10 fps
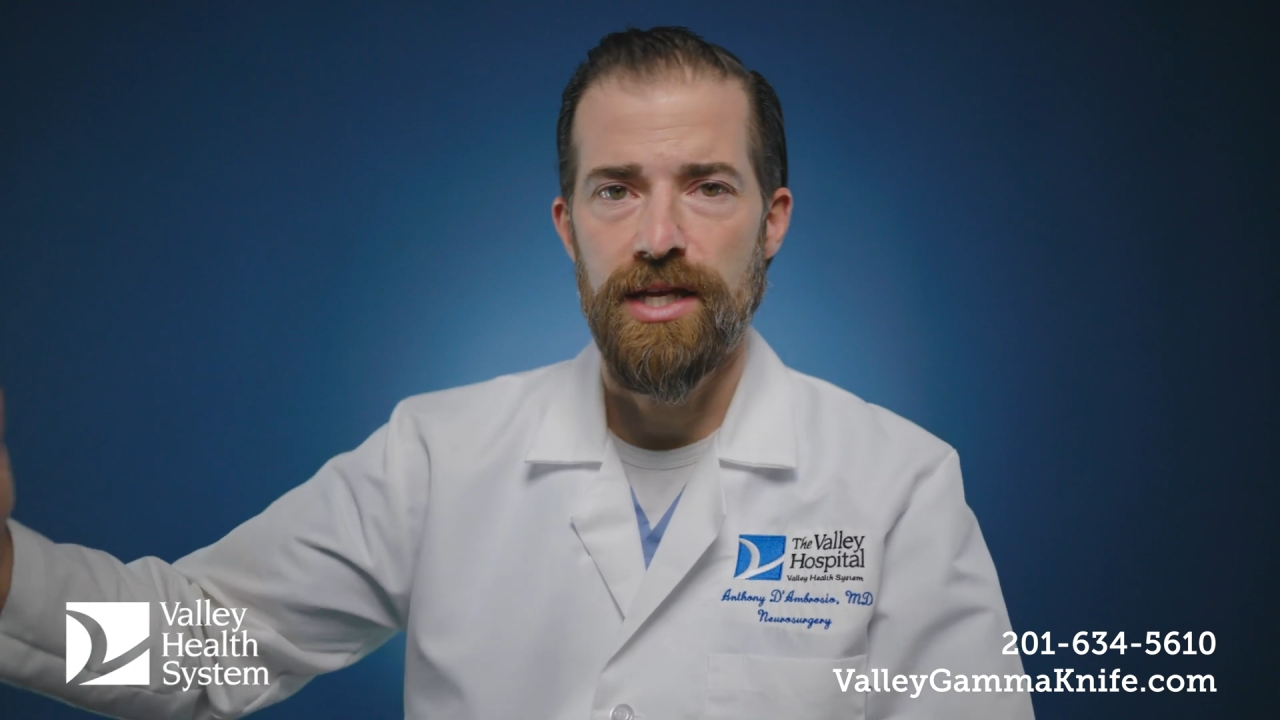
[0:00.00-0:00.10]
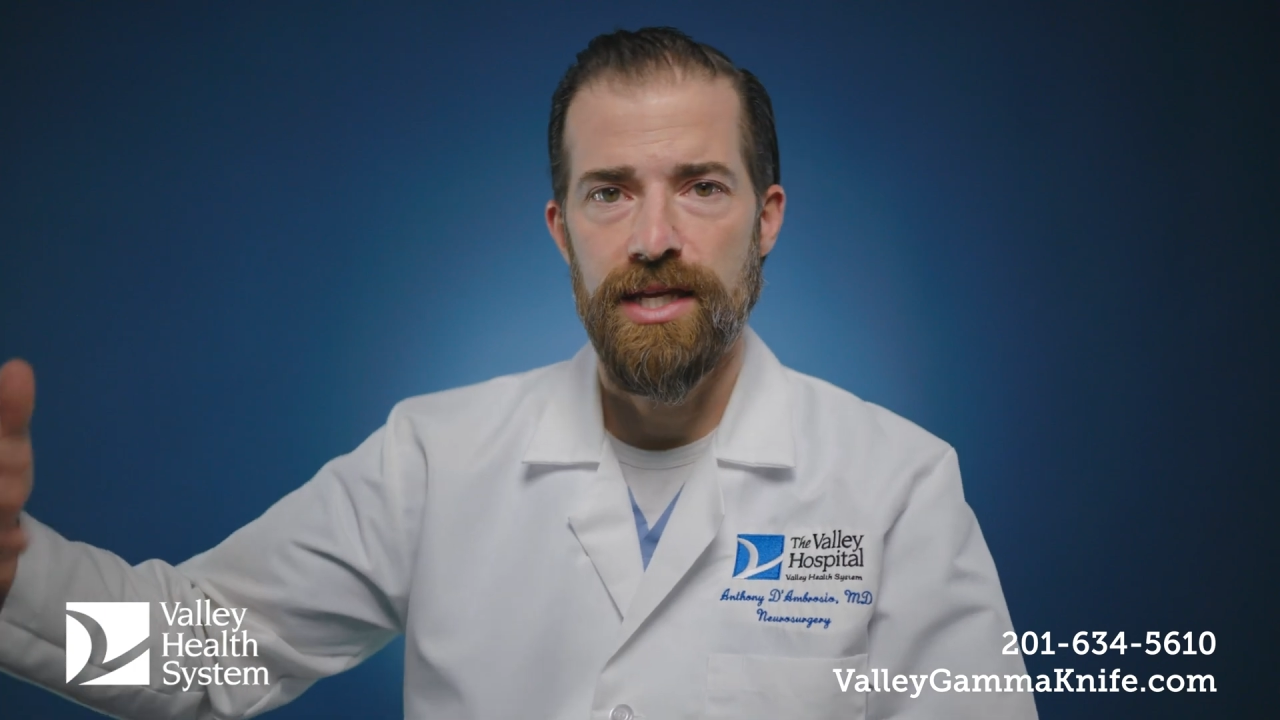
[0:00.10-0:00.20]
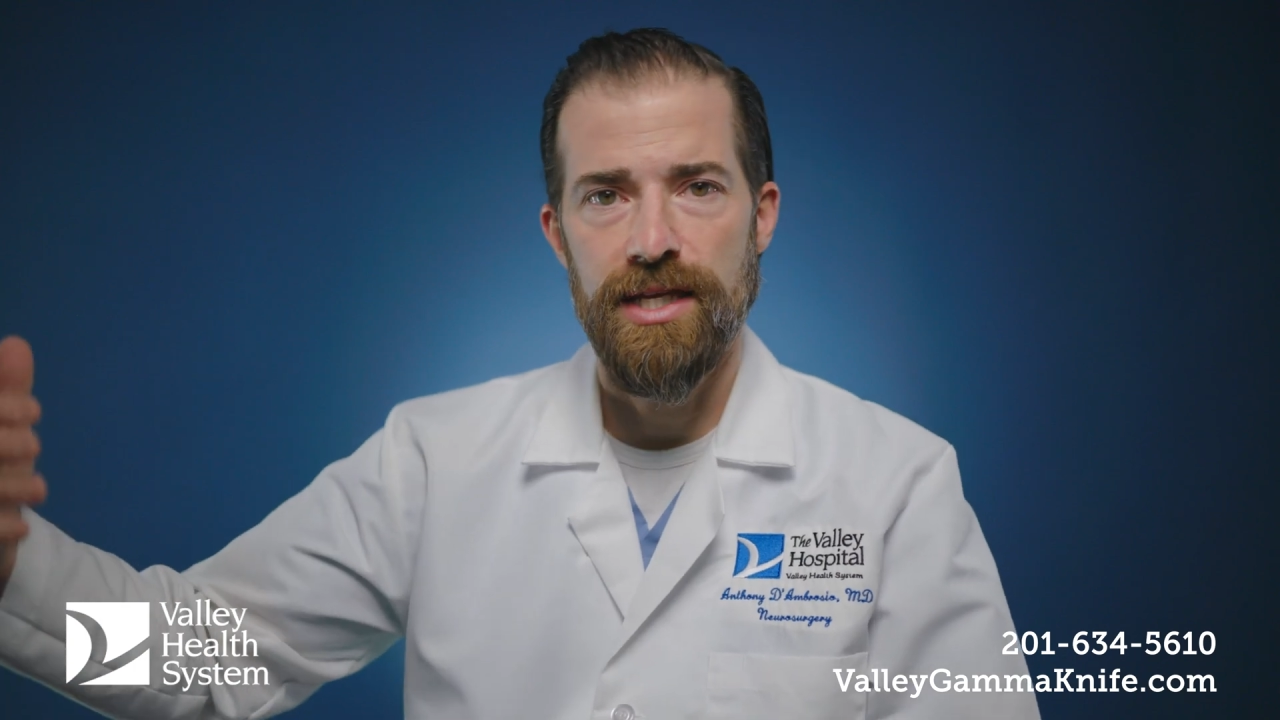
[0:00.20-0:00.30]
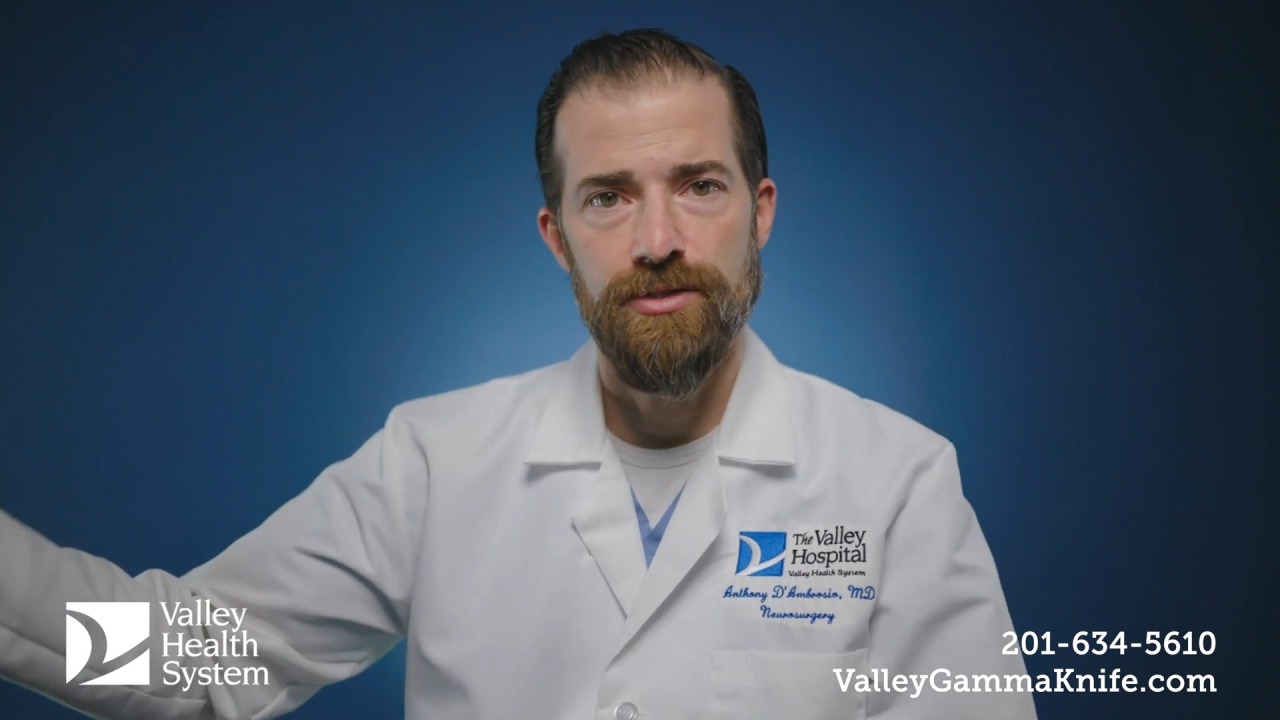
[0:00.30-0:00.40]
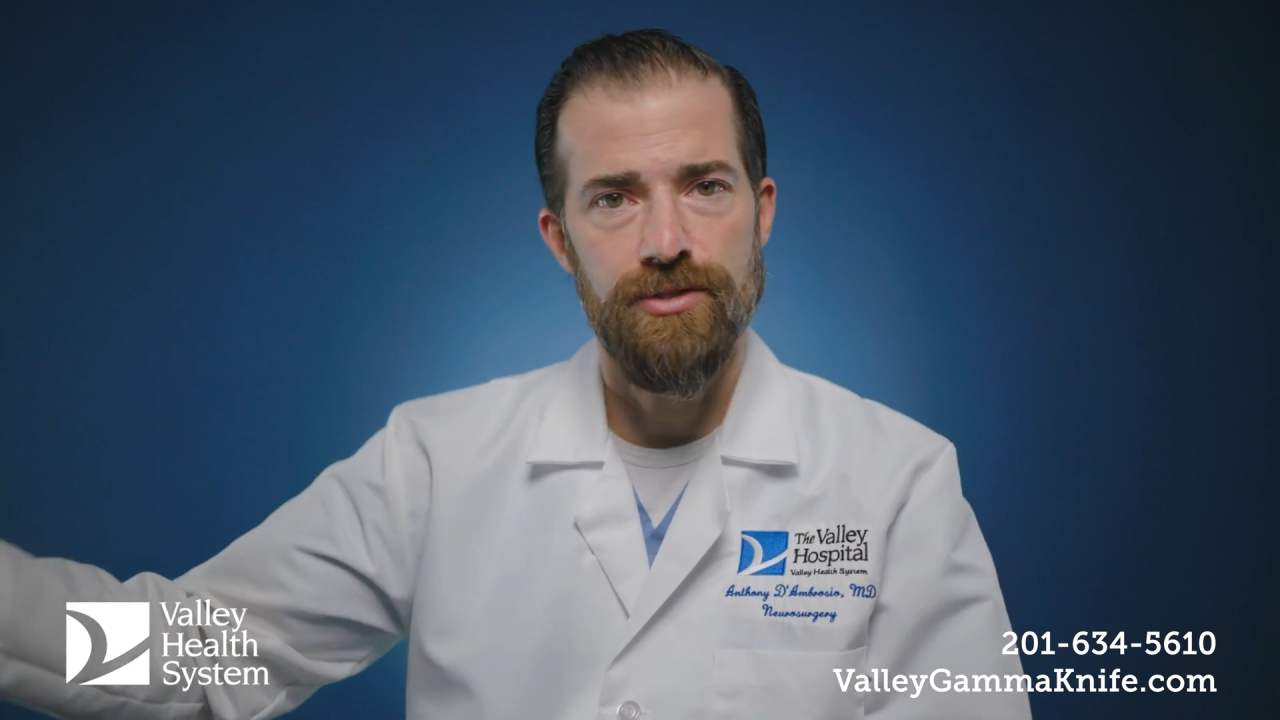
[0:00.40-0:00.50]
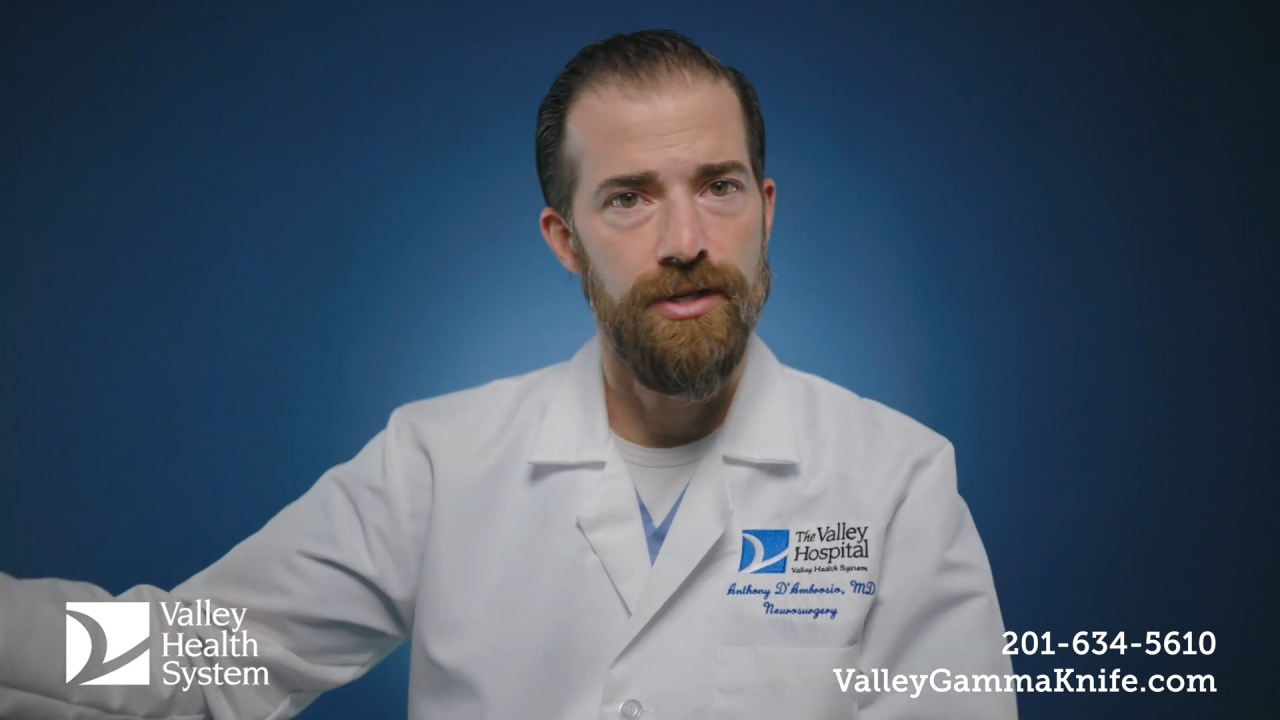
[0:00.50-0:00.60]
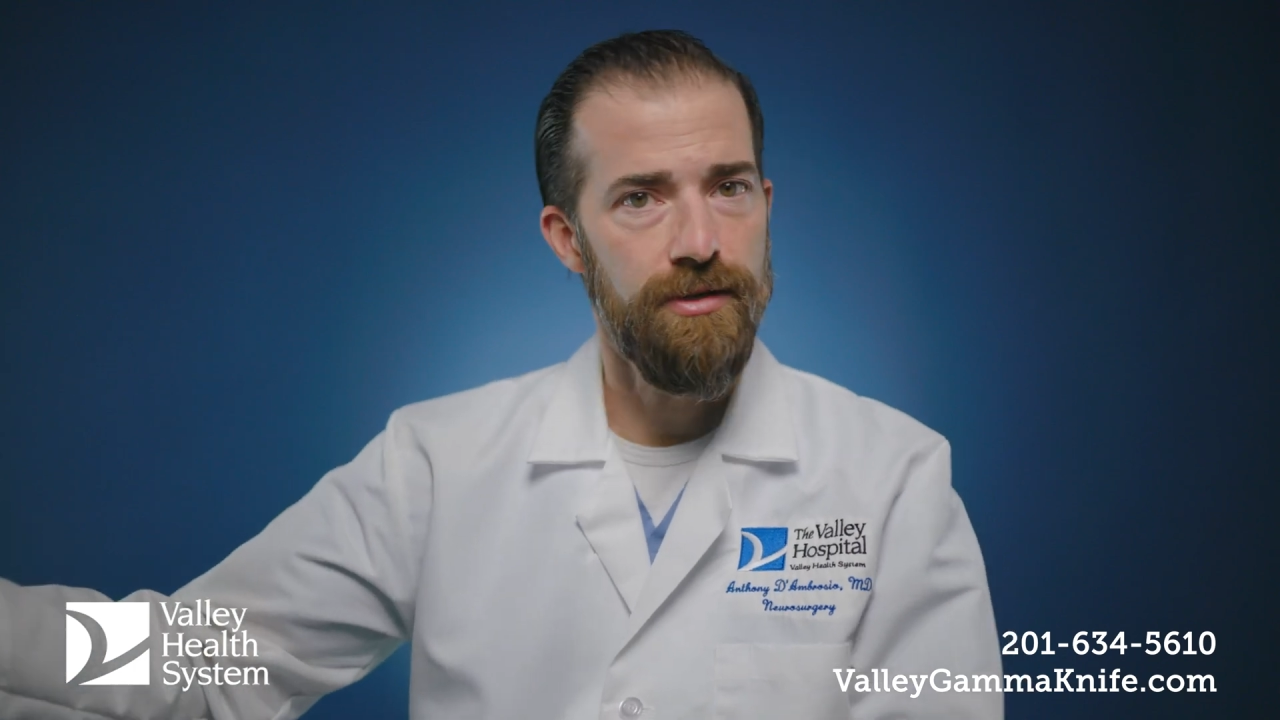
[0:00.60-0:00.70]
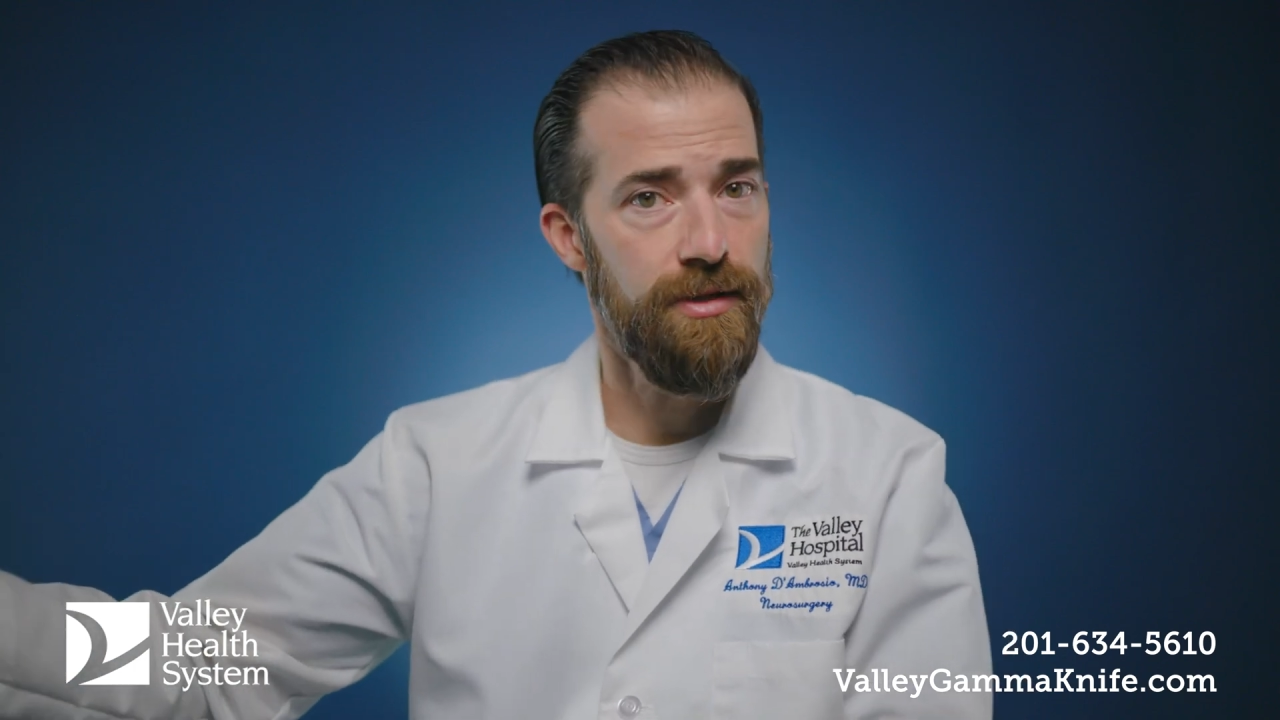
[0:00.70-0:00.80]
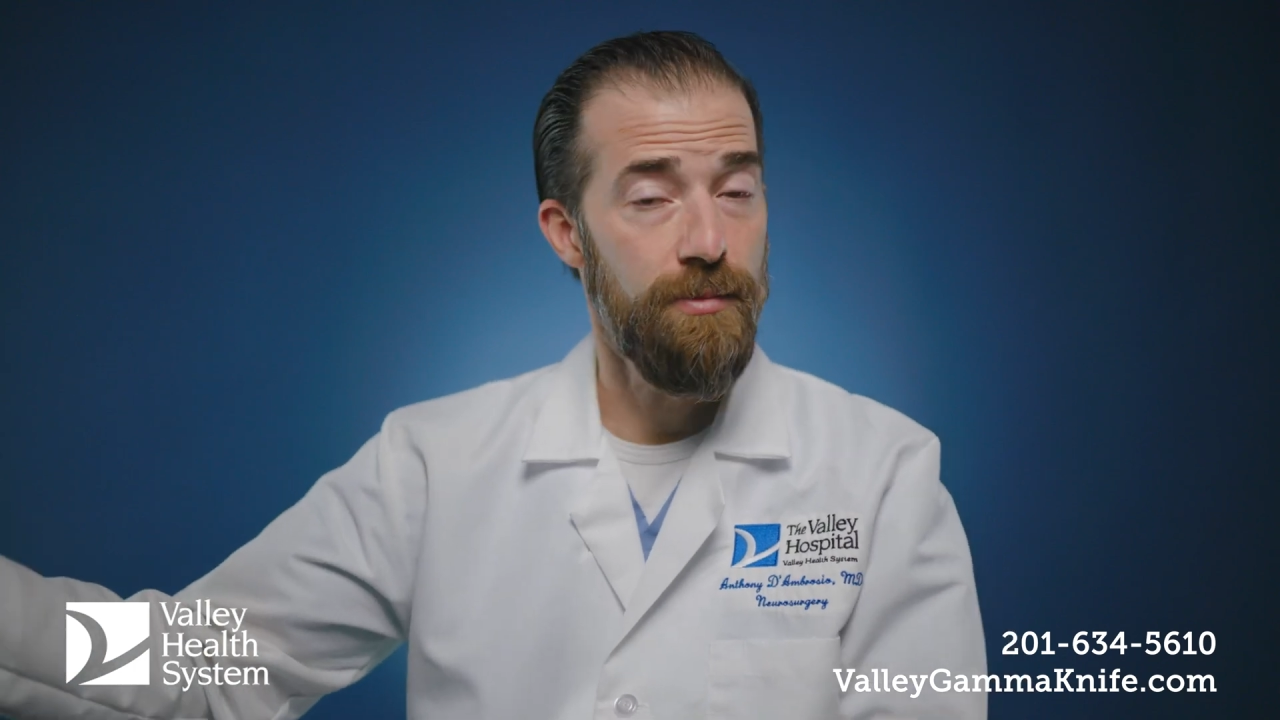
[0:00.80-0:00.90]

at a cancer center